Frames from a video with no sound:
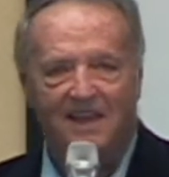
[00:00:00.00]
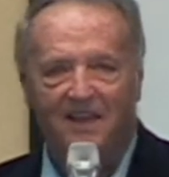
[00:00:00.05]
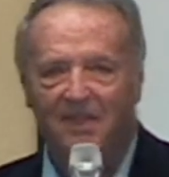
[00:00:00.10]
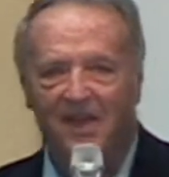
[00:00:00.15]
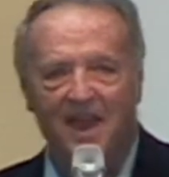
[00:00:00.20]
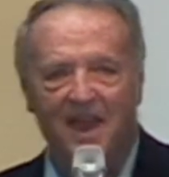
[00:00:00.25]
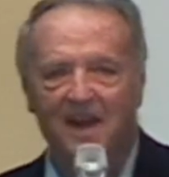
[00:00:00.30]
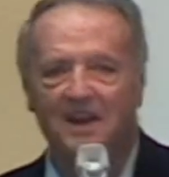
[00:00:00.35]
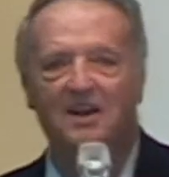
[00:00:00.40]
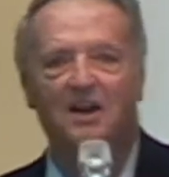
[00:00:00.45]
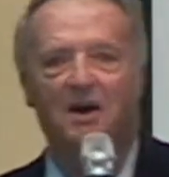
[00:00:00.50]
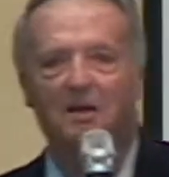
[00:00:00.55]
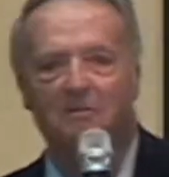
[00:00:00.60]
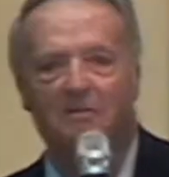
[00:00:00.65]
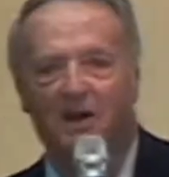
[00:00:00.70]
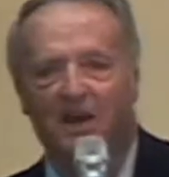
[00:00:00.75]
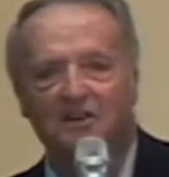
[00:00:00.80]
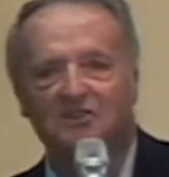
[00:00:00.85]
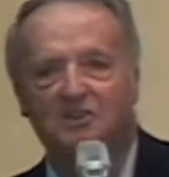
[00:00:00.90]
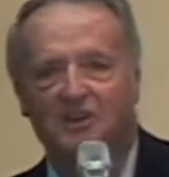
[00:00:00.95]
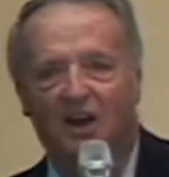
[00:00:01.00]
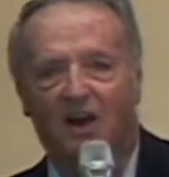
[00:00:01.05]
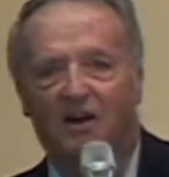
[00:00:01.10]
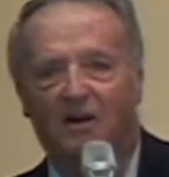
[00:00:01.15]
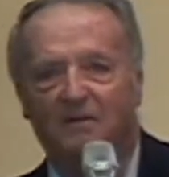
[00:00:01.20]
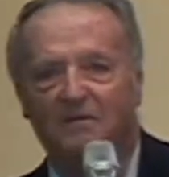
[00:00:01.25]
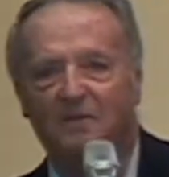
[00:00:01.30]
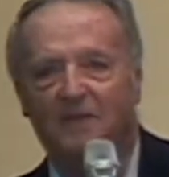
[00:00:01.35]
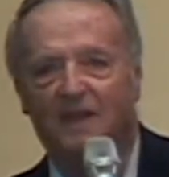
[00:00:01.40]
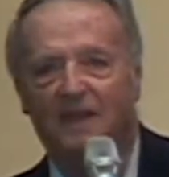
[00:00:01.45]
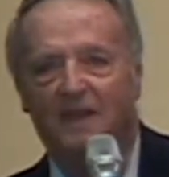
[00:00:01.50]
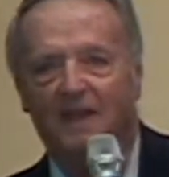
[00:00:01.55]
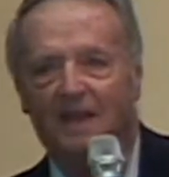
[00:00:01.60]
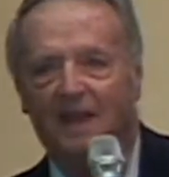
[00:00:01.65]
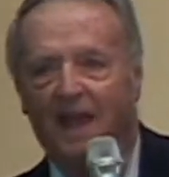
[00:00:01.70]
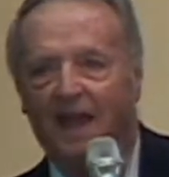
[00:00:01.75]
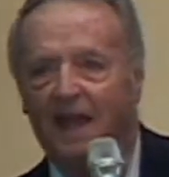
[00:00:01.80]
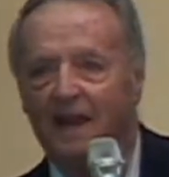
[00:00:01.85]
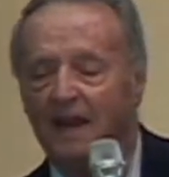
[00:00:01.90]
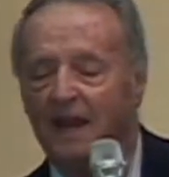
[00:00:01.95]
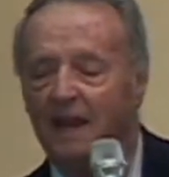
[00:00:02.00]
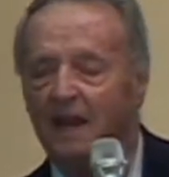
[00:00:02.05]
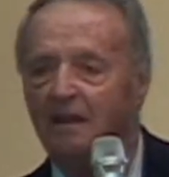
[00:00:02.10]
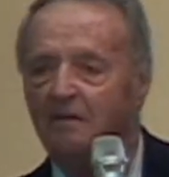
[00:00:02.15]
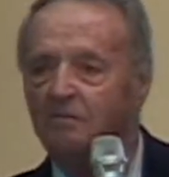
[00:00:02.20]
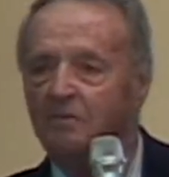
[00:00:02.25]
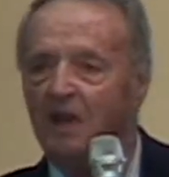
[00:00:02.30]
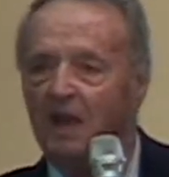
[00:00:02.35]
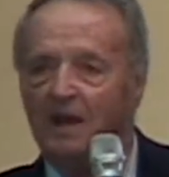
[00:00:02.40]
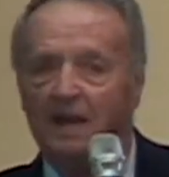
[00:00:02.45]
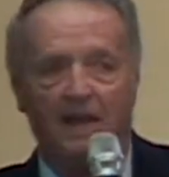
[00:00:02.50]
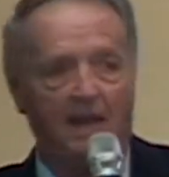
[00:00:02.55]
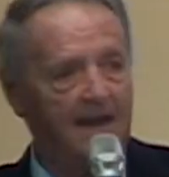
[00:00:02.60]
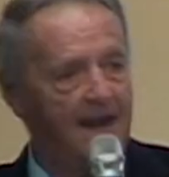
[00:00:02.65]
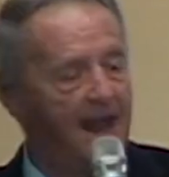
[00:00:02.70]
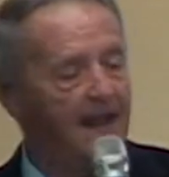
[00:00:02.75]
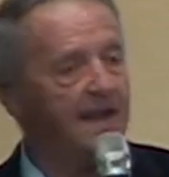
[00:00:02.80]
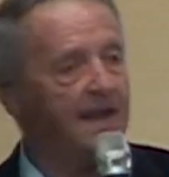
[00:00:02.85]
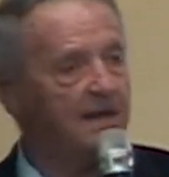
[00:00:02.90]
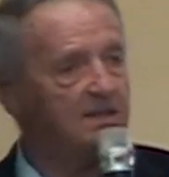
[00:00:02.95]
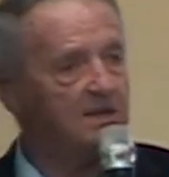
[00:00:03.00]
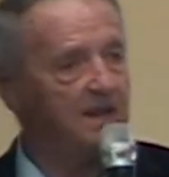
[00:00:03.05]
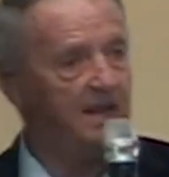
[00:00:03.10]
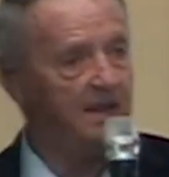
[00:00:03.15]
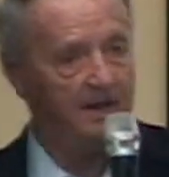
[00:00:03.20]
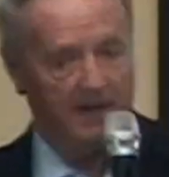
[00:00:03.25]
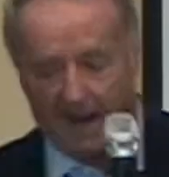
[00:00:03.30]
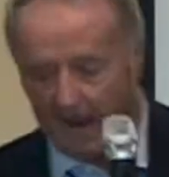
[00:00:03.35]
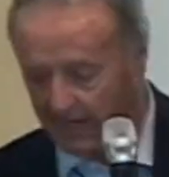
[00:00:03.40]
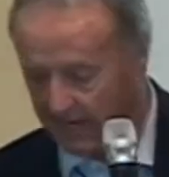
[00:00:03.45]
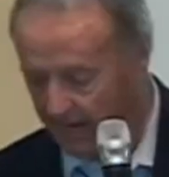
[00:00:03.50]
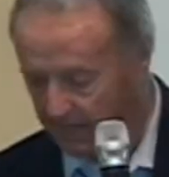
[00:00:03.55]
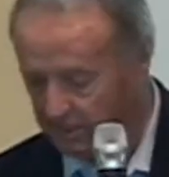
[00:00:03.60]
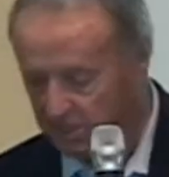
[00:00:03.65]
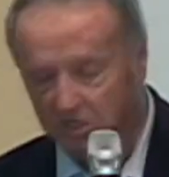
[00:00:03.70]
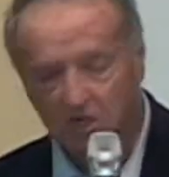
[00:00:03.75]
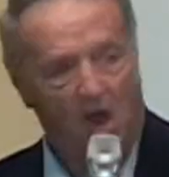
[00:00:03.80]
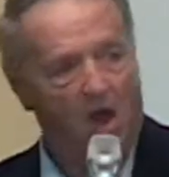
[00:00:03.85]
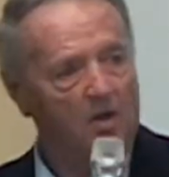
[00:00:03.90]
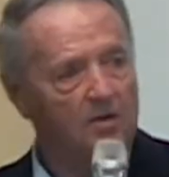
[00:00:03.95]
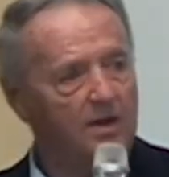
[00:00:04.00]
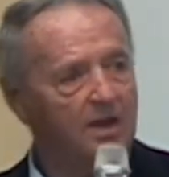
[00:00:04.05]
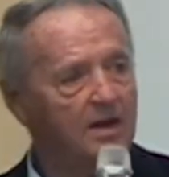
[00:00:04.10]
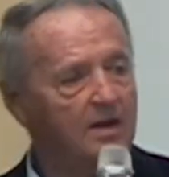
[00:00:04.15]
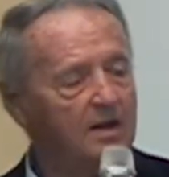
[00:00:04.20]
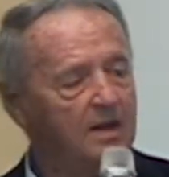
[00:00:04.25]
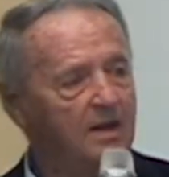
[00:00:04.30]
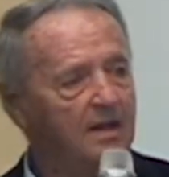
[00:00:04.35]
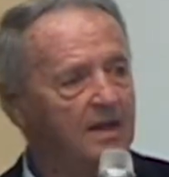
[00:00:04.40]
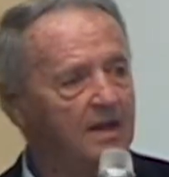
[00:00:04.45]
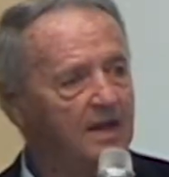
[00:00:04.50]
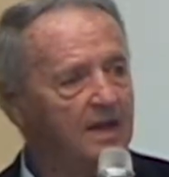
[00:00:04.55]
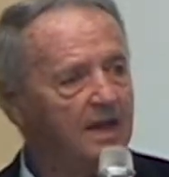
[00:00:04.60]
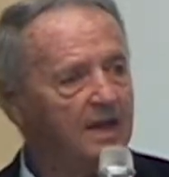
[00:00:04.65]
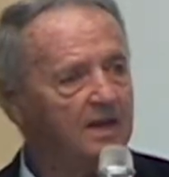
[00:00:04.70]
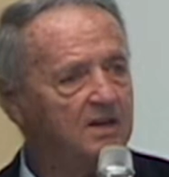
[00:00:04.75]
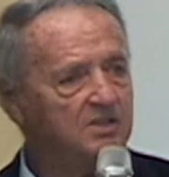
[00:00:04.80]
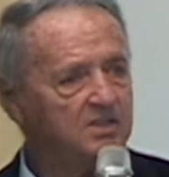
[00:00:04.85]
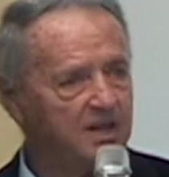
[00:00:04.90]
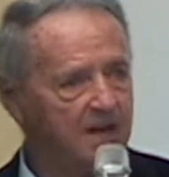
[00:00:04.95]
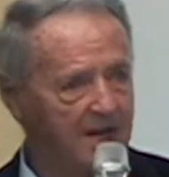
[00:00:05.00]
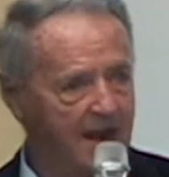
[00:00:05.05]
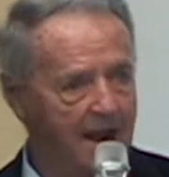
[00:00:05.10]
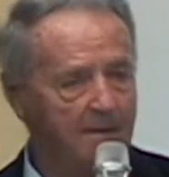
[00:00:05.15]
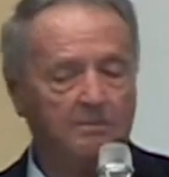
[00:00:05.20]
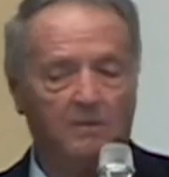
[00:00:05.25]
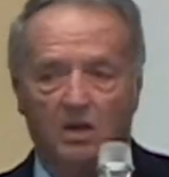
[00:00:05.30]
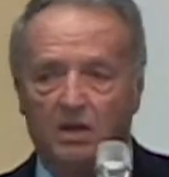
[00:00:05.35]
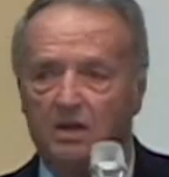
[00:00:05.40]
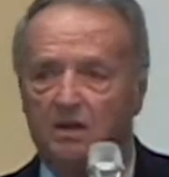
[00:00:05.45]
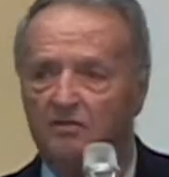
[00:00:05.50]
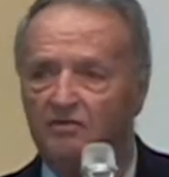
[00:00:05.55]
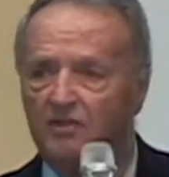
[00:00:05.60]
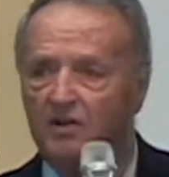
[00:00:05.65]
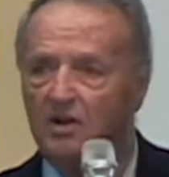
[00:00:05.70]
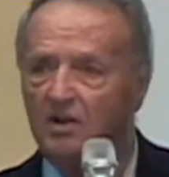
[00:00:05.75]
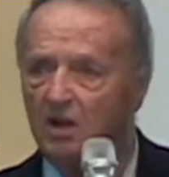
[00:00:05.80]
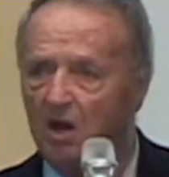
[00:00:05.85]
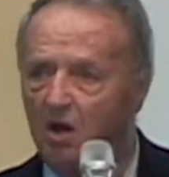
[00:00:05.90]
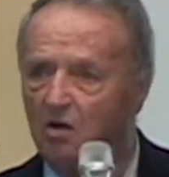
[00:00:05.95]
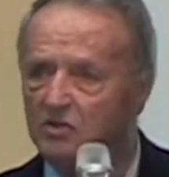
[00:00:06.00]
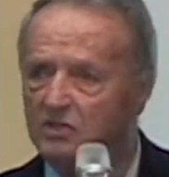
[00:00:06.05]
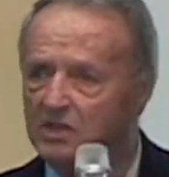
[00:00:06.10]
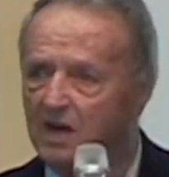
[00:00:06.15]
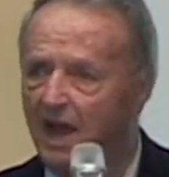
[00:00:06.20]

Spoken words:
they hadn't done much, And he and I got to talking, and he said, "I'm looking for a coach."